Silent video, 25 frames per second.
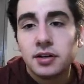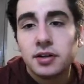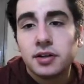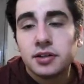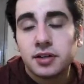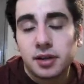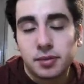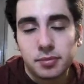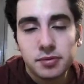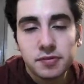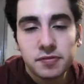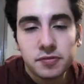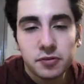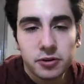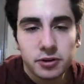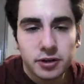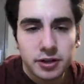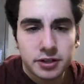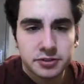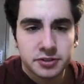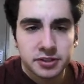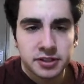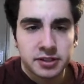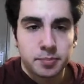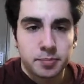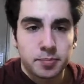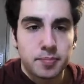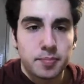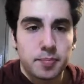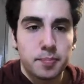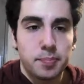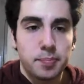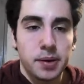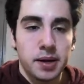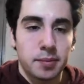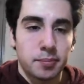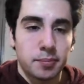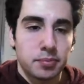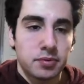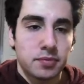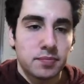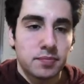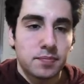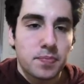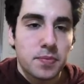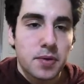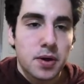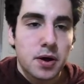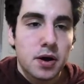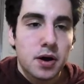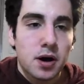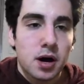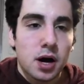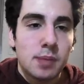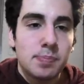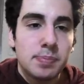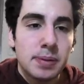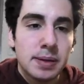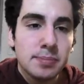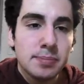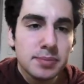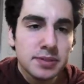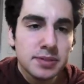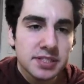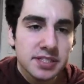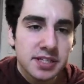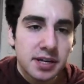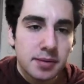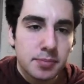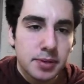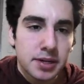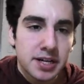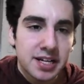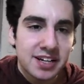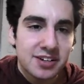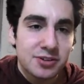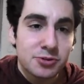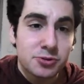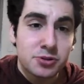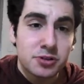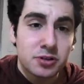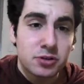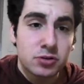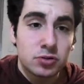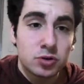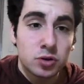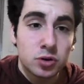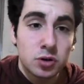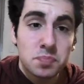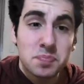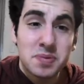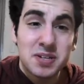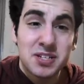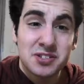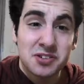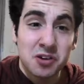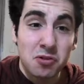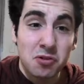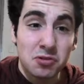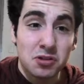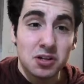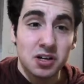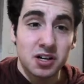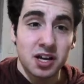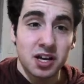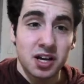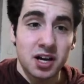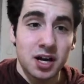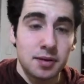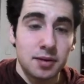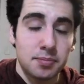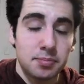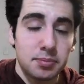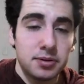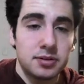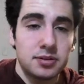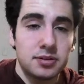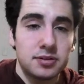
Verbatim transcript: Number 400, pimp. A pimp is somebody who's cool, but don't look it up.